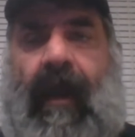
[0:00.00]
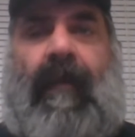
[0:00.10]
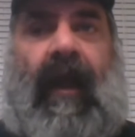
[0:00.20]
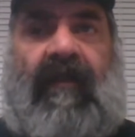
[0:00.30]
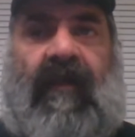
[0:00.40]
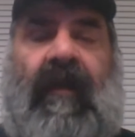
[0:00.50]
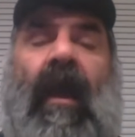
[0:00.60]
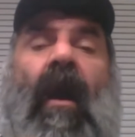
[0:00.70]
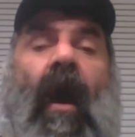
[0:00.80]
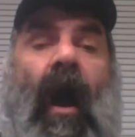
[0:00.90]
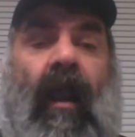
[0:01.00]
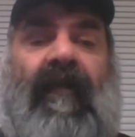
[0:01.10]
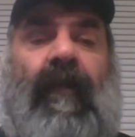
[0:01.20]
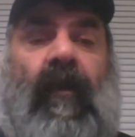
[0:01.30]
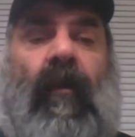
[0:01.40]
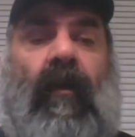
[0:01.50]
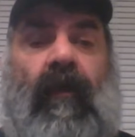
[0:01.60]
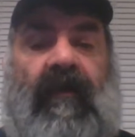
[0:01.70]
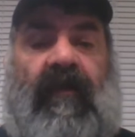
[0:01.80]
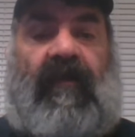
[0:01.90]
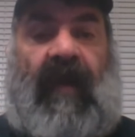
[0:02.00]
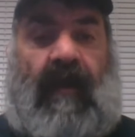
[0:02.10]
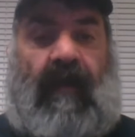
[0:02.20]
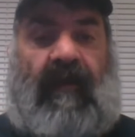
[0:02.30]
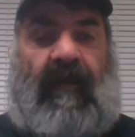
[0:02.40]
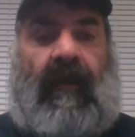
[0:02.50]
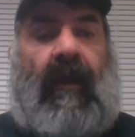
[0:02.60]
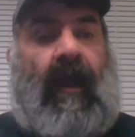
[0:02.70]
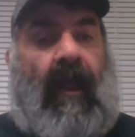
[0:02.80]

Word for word: I, I apologize. All of them were World War II veterans.